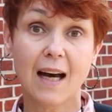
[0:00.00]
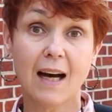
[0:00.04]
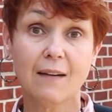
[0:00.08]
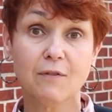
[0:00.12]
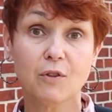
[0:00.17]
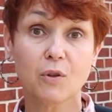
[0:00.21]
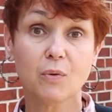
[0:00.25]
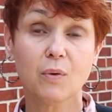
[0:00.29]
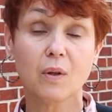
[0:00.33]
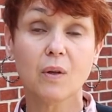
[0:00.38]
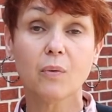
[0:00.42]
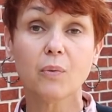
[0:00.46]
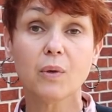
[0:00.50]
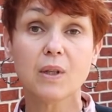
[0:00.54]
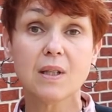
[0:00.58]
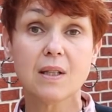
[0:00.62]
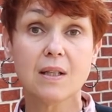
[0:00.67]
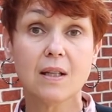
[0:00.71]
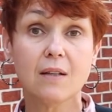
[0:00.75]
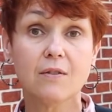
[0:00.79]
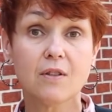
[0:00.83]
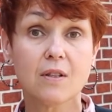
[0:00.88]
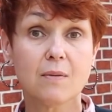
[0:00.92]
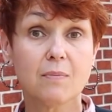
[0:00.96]
after we
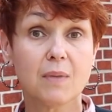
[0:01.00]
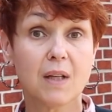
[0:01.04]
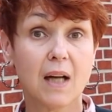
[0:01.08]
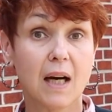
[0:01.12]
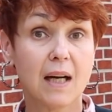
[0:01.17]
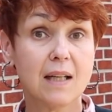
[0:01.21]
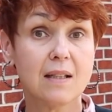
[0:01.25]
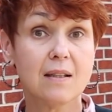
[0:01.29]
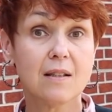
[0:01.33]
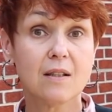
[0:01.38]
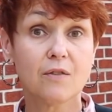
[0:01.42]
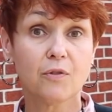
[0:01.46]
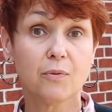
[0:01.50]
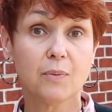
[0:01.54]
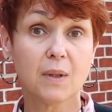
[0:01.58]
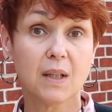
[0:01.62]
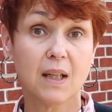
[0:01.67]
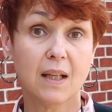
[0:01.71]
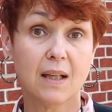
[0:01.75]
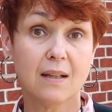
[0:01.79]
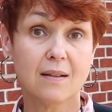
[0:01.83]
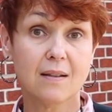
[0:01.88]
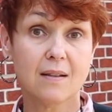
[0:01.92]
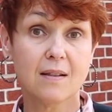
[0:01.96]
receive some guidance from the
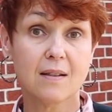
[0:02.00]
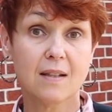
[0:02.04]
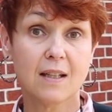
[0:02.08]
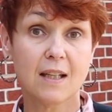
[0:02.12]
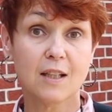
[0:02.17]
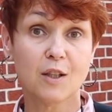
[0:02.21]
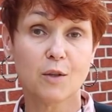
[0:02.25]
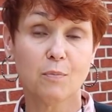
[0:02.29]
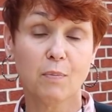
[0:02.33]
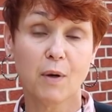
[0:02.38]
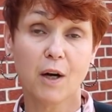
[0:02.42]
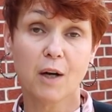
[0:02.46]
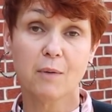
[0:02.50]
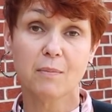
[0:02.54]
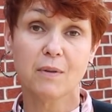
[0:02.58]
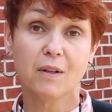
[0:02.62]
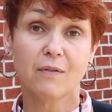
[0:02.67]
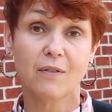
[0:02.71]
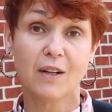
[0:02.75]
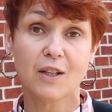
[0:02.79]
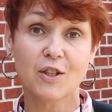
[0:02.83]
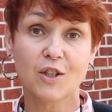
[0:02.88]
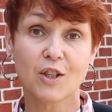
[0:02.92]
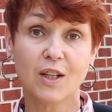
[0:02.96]
Kansas State Department
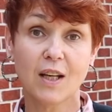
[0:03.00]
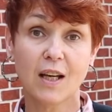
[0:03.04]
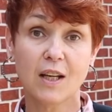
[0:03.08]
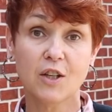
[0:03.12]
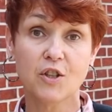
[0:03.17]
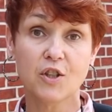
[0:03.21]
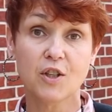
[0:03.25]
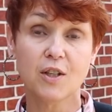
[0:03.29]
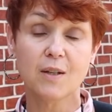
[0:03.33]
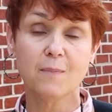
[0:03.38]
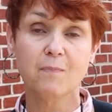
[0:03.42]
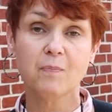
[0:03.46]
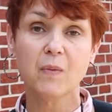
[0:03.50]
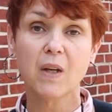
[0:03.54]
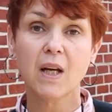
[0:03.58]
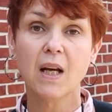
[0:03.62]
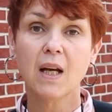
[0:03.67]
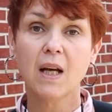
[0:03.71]
of Education.